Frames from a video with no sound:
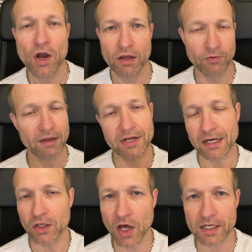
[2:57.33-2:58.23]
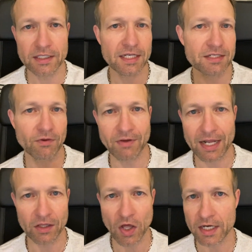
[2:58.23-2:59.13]
If we haven't had a lot of clicks, if we've had
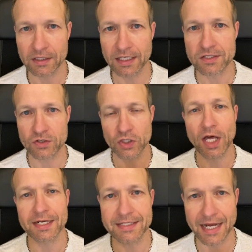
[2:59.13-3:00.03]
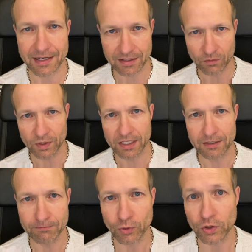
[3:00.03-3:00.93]
a lot of clicks, there's a lot of data that we
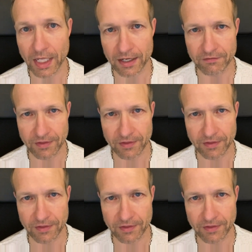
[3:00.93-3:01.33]
can pull out of